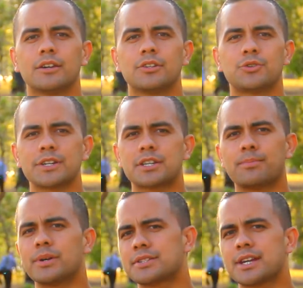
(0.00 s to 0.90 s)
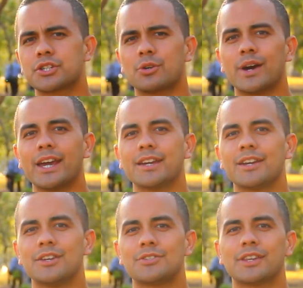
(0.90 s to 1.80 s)
dress up in such a way
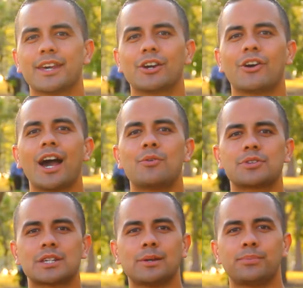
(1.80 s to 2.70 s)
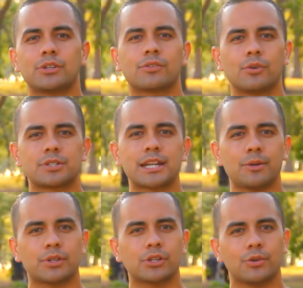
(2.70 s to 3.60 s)
so that a guy will sleep
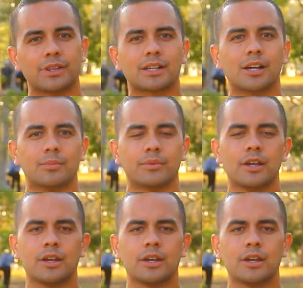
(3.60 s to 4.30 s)
with you in the club,